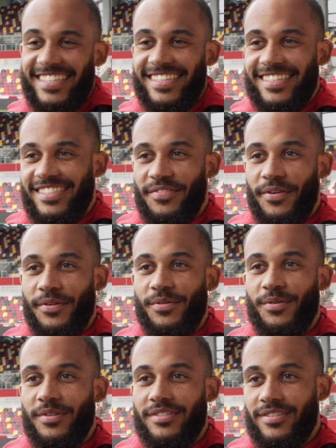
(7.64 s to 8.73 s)
Yes, very
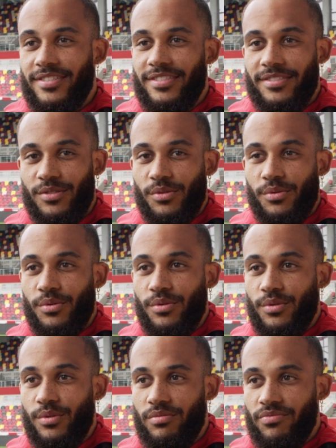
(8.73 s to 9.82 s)
good
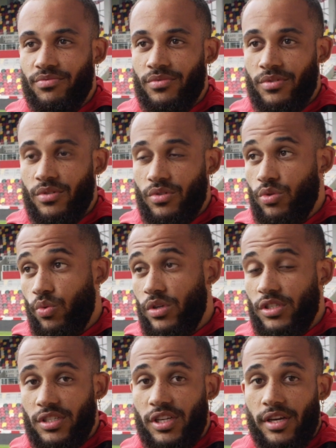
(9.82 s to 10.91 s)
to win
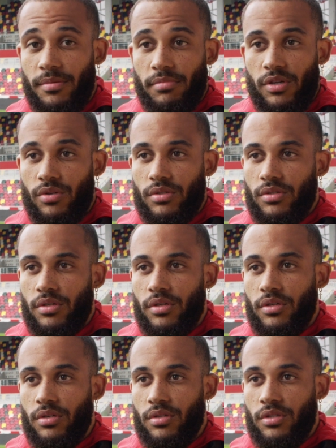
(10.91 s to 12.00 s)
this game because
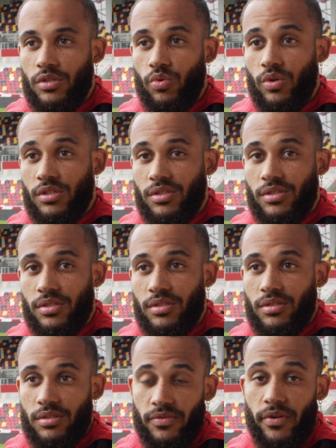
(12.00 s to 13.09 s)
it was
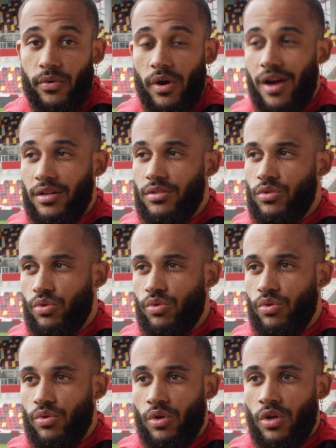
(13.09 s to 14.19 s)
very hard
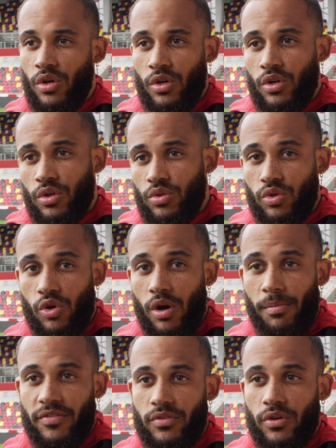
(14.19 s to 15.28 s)
to
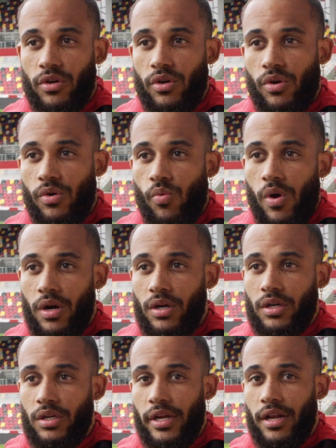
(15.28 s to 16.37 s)
come after
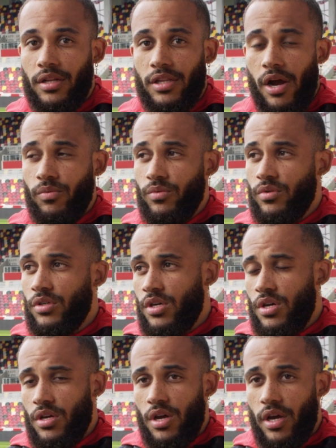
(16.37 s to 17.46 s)
1-0 down,
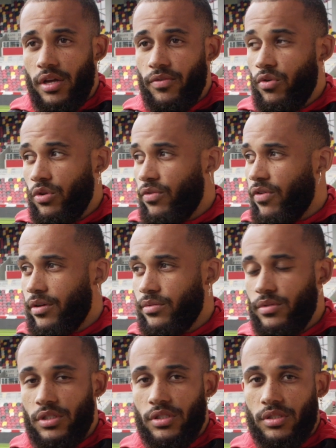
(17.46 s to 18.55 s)
and for the fan
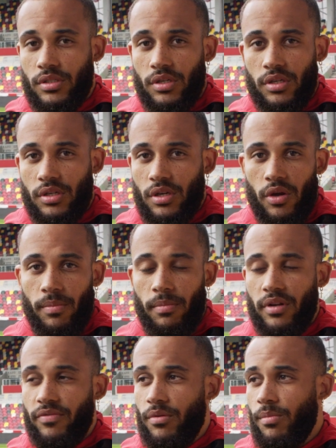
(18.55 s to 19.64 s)
is
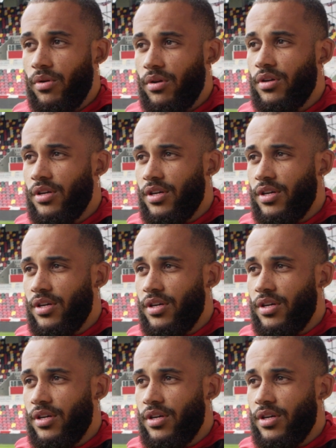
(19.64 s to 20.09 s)
unbelievable.